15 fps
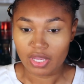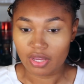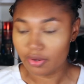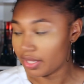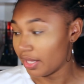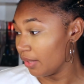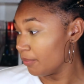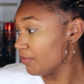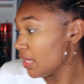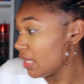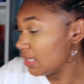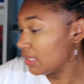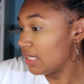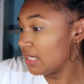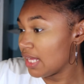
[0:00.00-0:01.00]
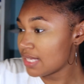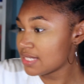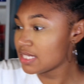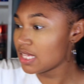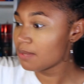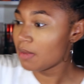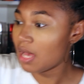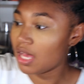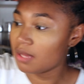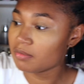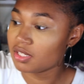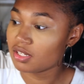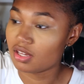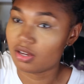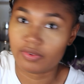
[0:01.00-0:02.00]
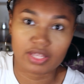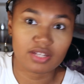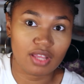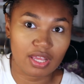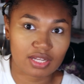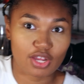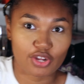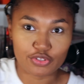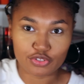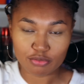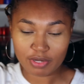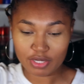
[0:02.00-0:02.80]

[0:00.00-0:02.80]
Okay, the next step, I'm going to go in and contour